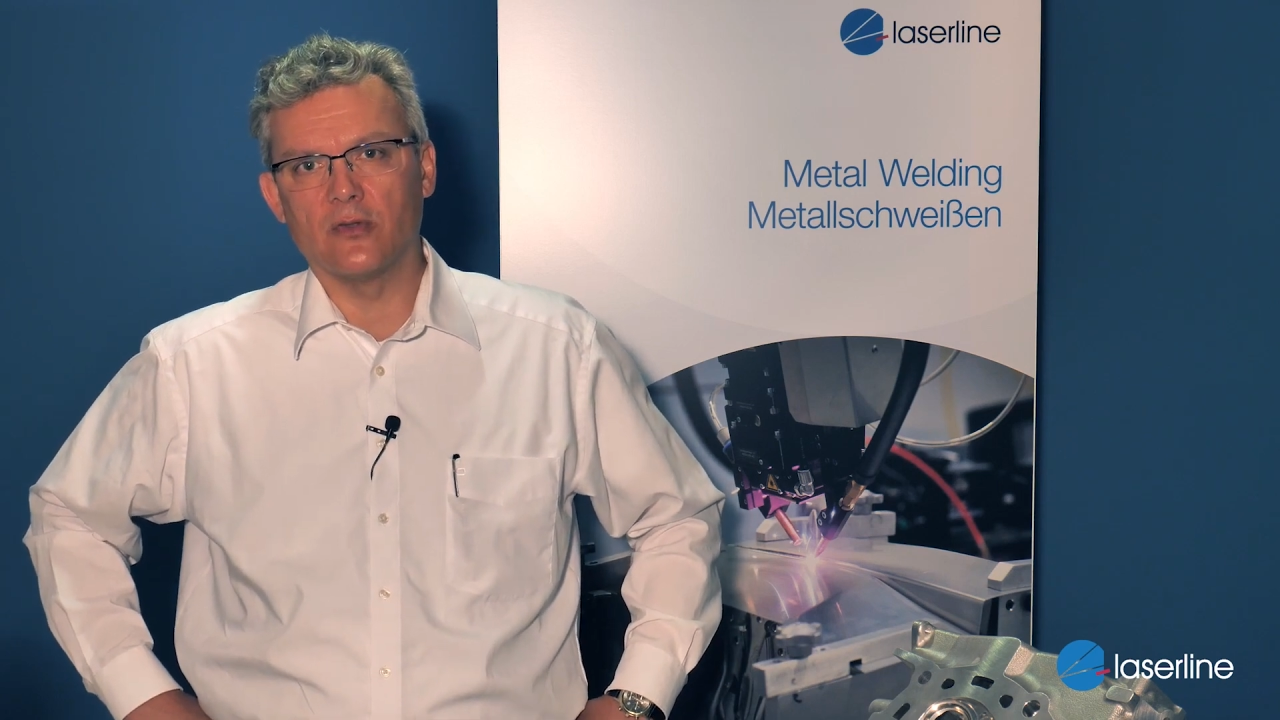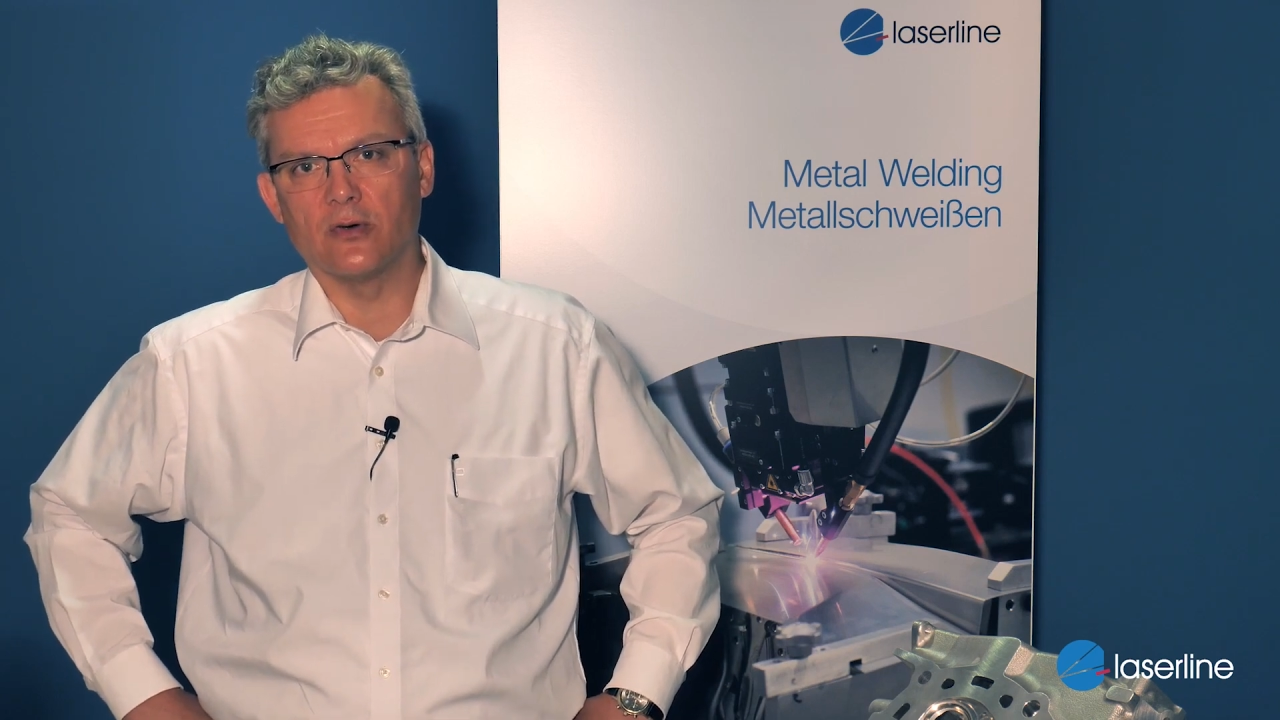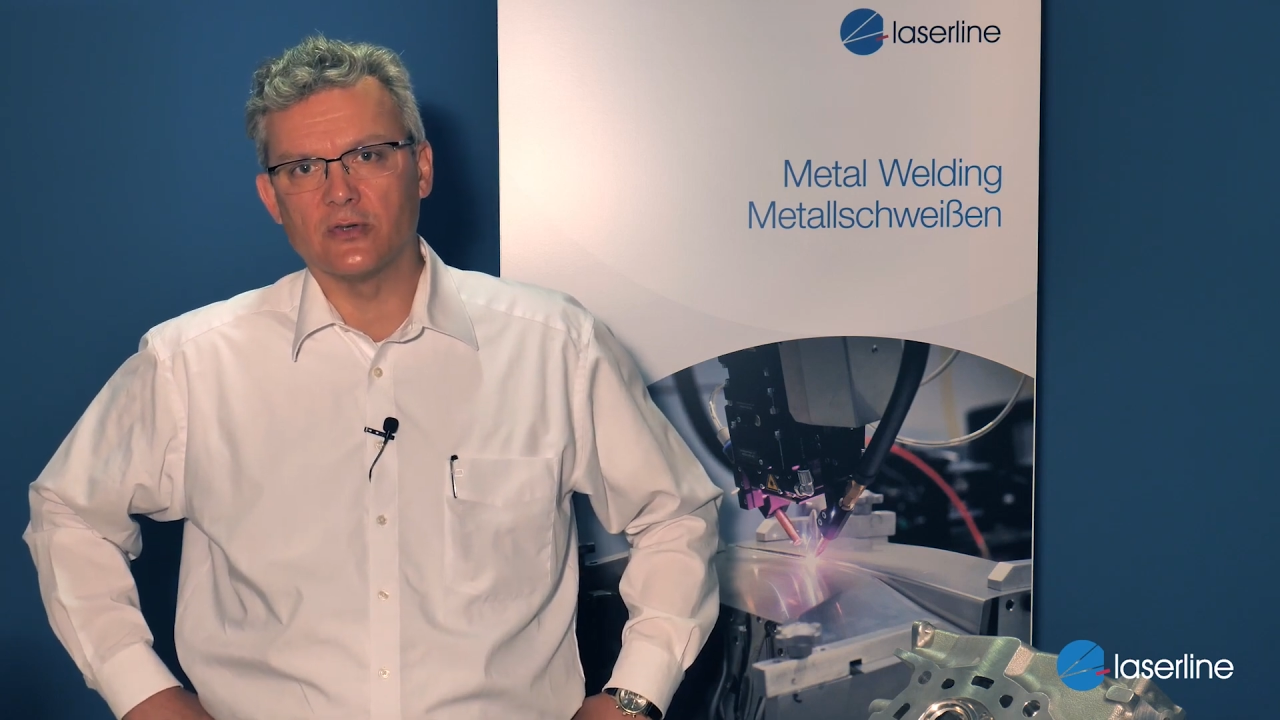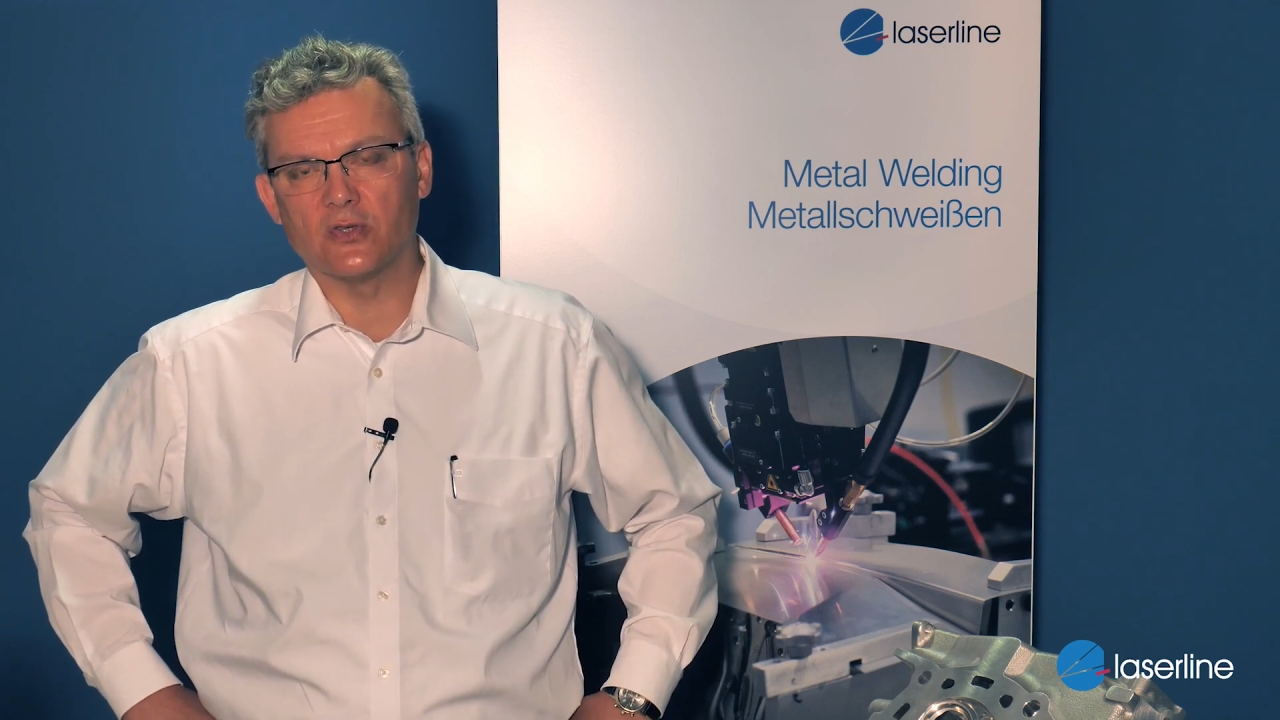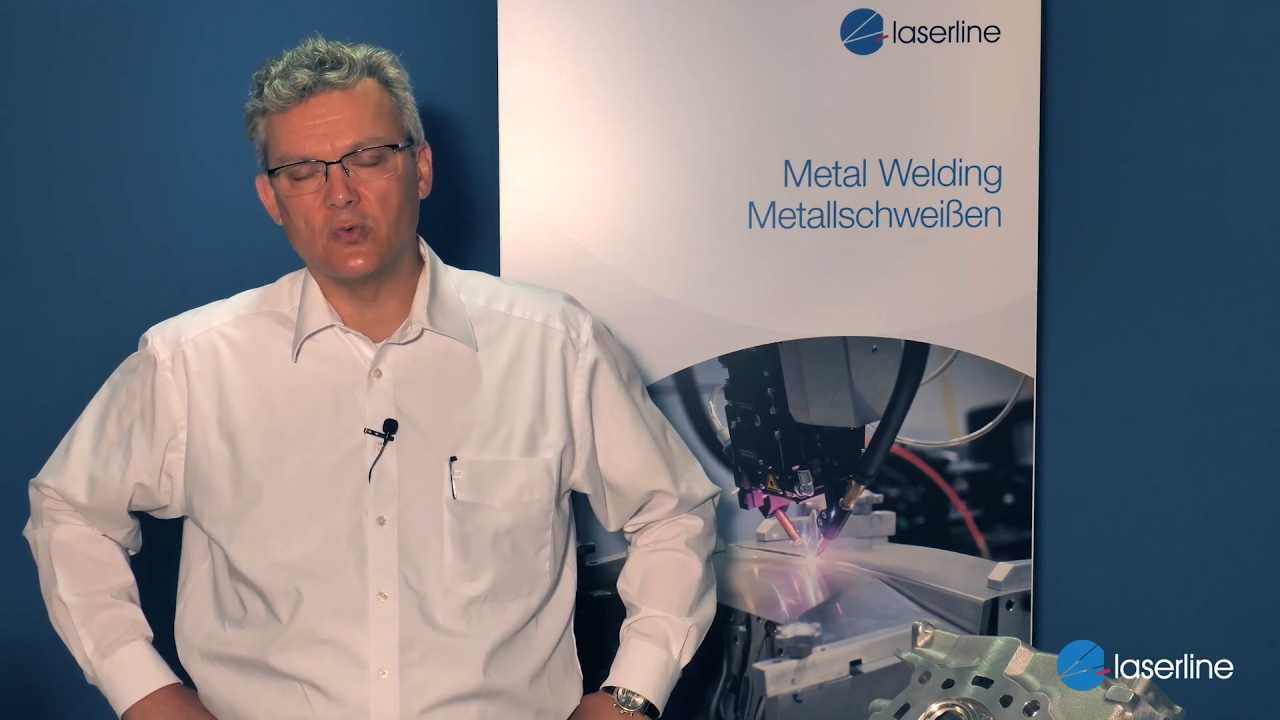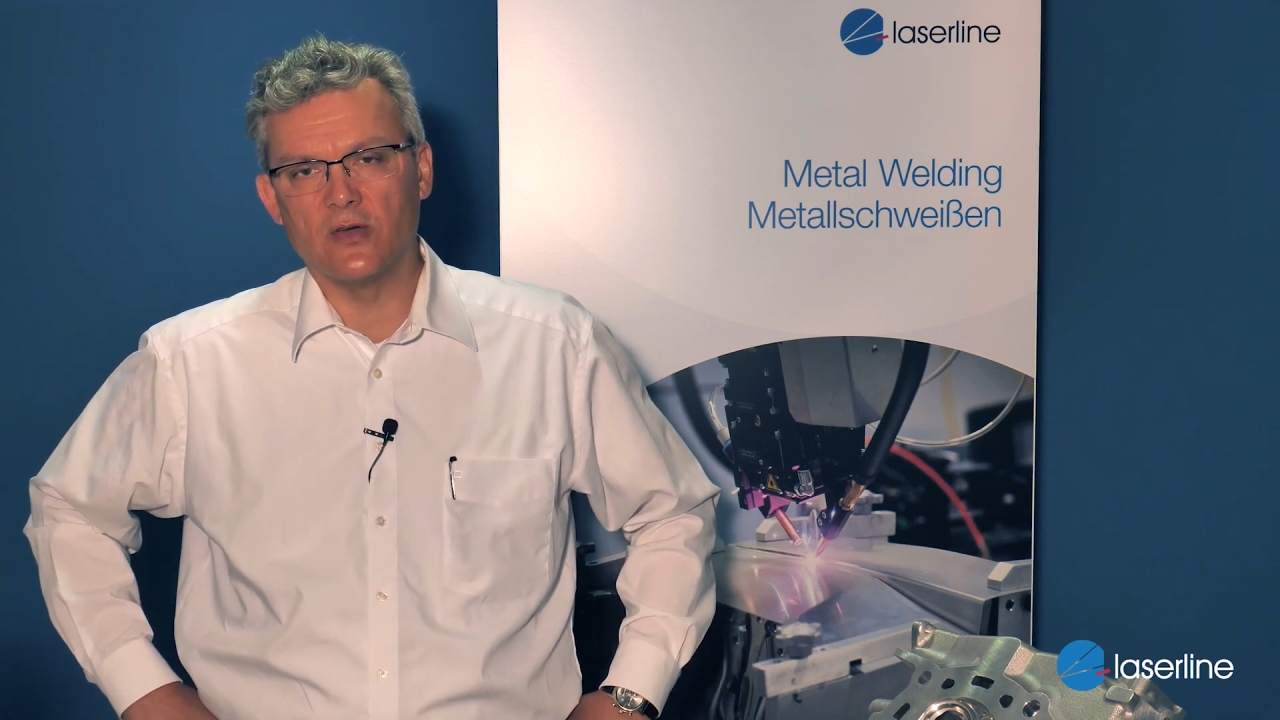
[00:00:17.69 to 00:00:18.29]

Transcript: those who